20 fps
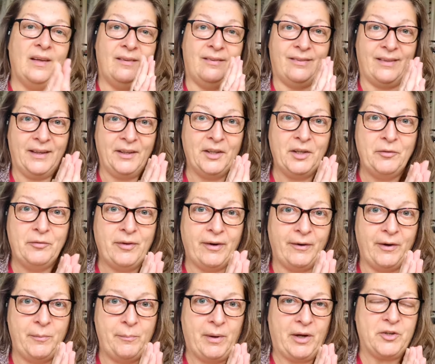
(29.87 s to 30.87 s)
thank you
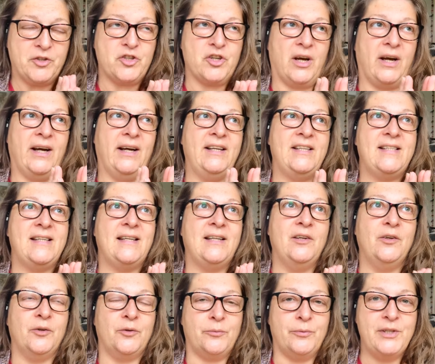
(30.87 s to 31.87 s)
very much. I did
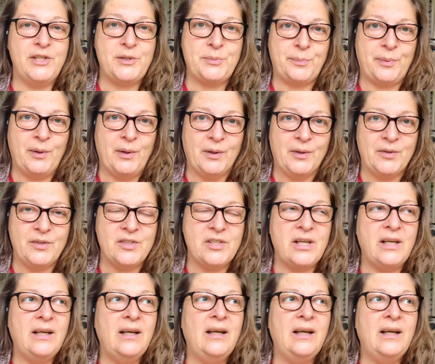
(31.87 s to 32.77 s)
not respond.